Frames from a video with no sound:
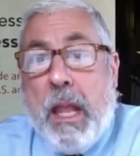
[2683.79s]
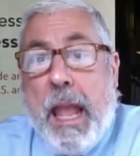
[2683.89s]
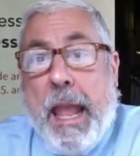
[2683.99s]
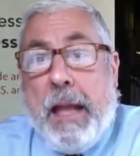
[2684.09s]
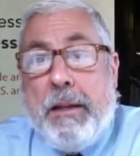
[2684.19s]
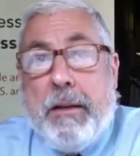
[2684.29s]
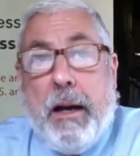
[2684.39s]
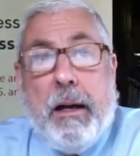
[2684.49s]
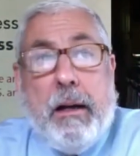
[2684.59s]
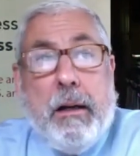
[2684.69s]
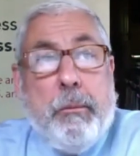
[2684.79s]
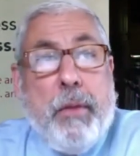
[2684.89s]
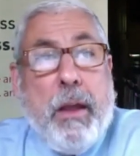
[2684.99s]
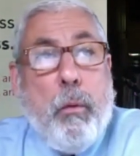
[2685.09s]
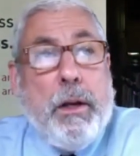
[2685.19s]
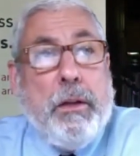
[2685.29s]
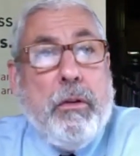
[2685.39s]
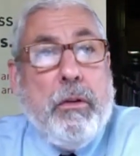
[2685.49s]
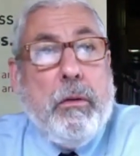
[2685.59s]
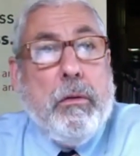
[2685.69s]
and they want
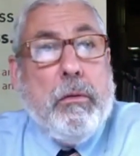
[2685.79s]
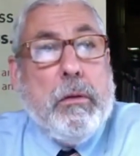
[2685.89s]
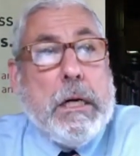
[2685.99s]
to